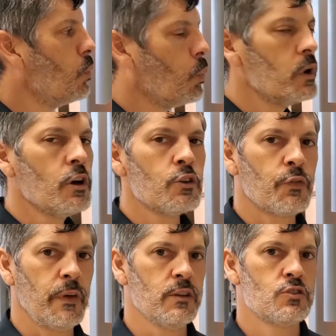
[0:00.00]
One other
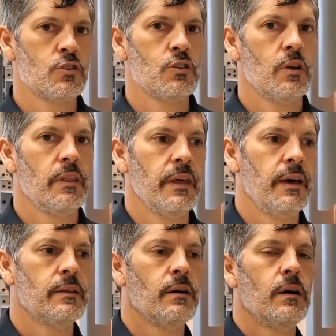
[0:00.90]
feature
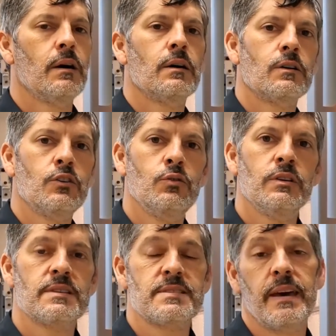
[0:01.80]
that
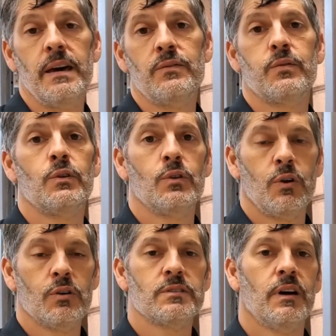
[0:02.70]
Kundig has had for a
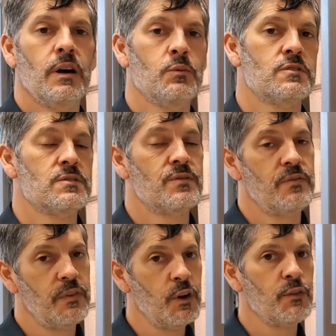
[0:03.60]
long time, which is
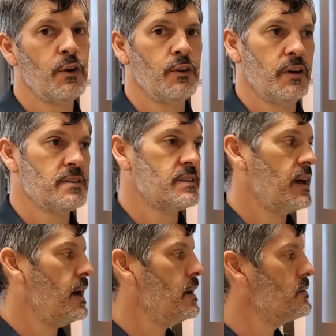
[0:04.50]
very, very nice to
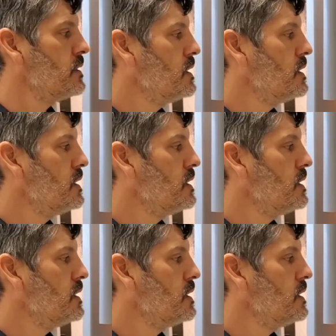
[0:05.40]
have,